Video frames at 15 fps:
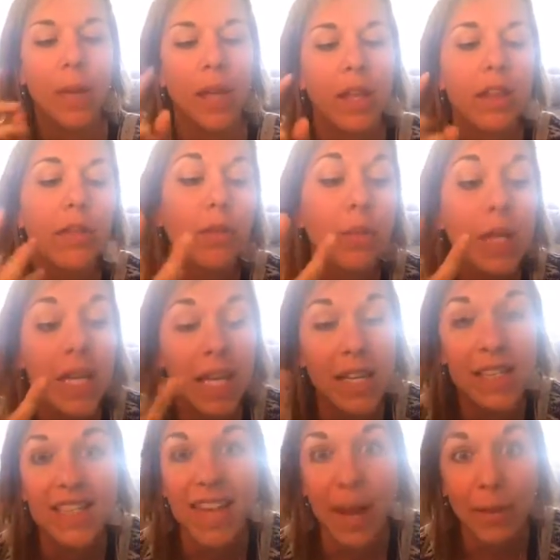three,
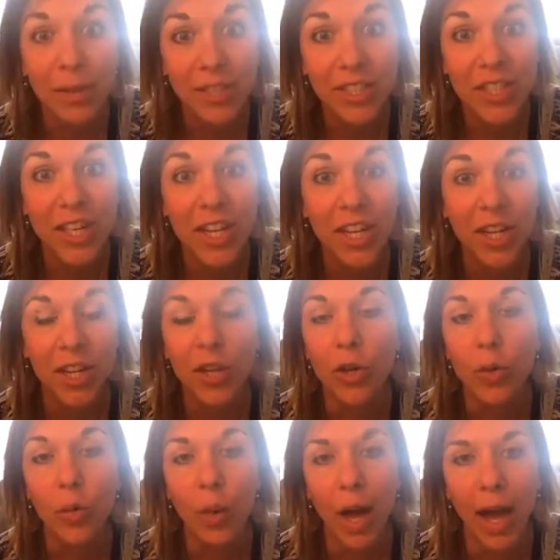establishing
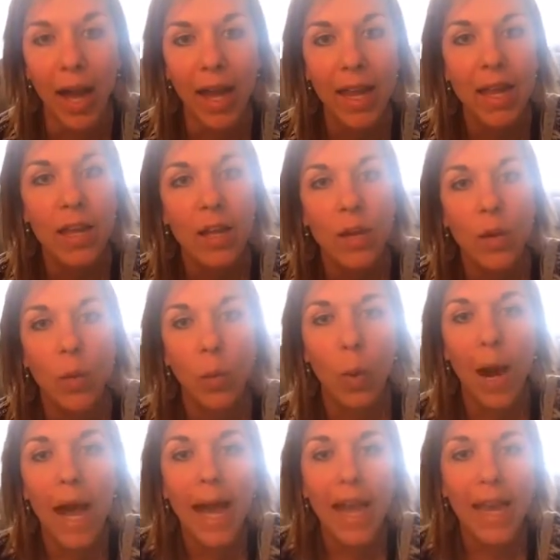your why.
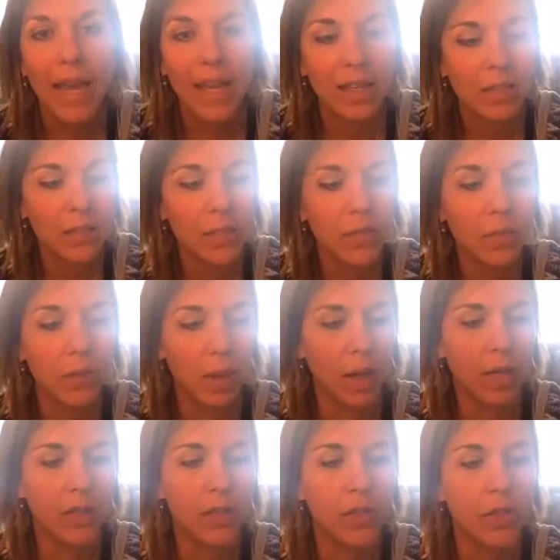Why do you
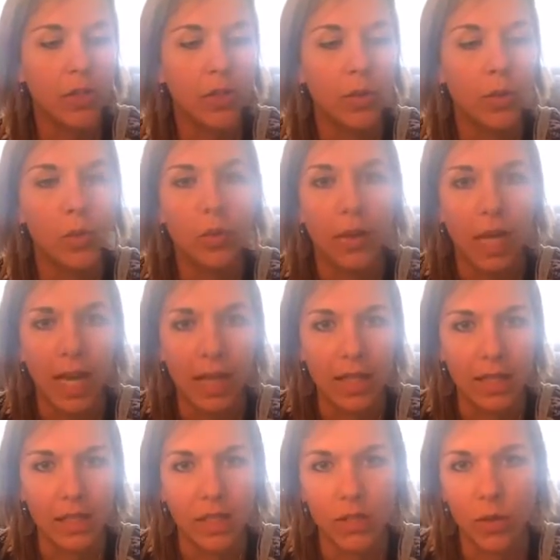want to create
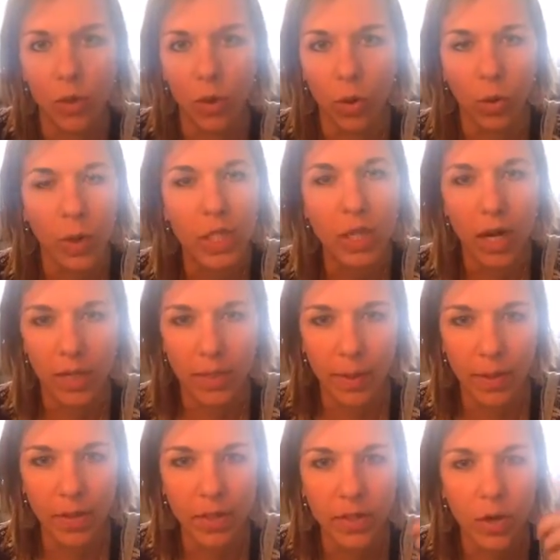this as a goal? We talked
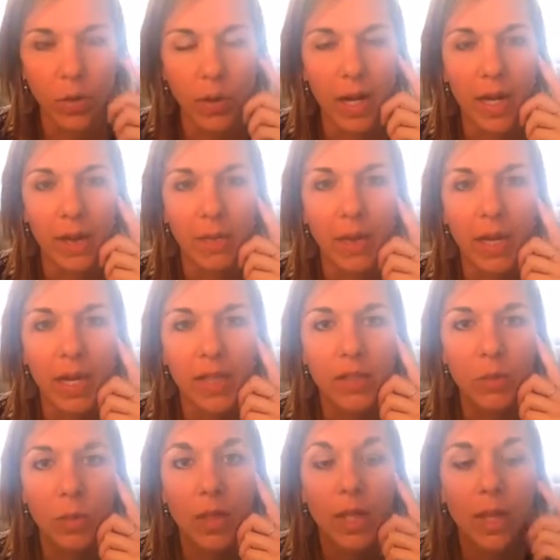about this already, but it's
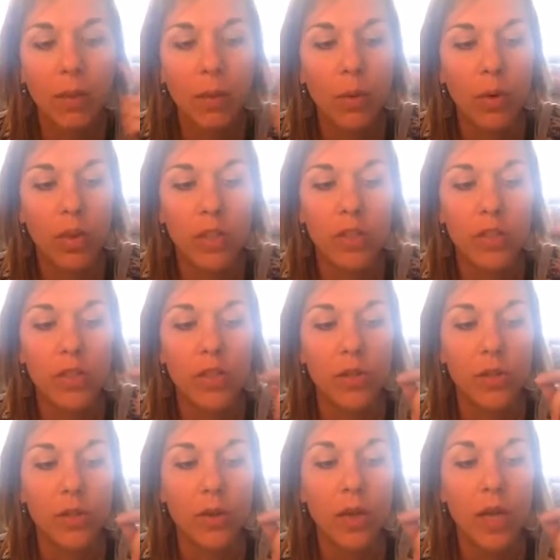really important
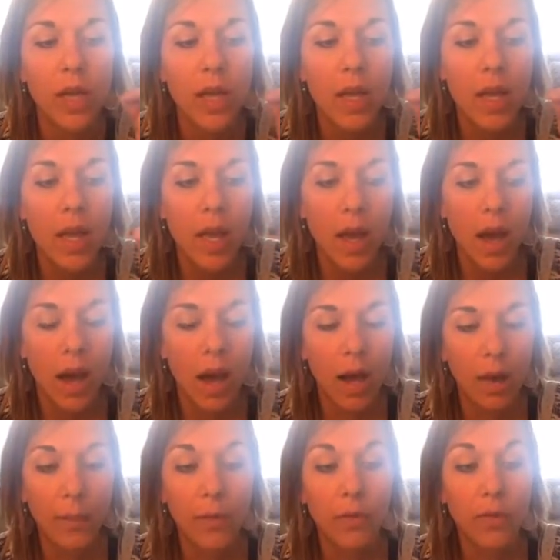to
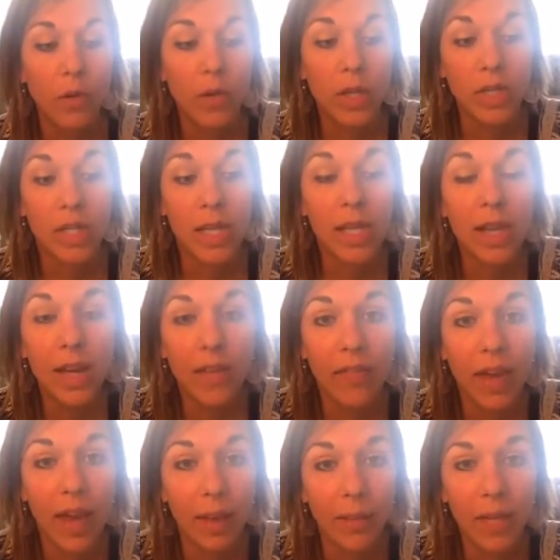focus in on
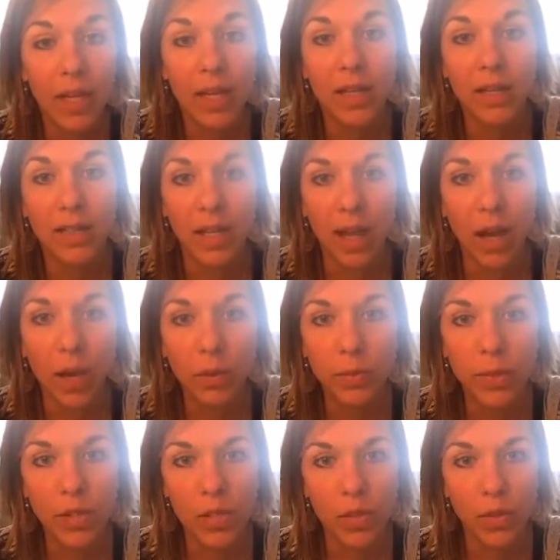that because it
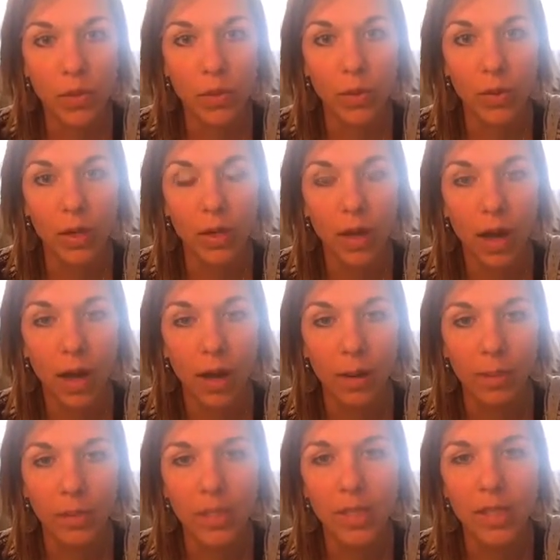helps you
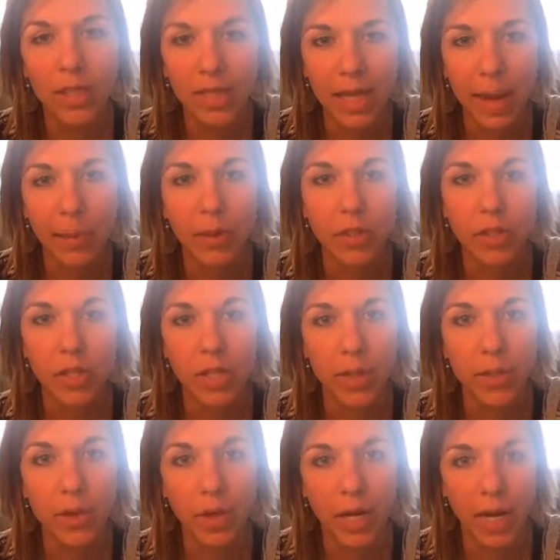just establish a
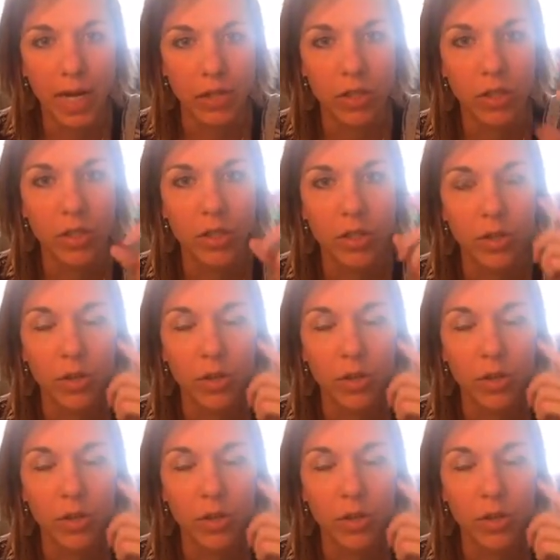deeper connection to your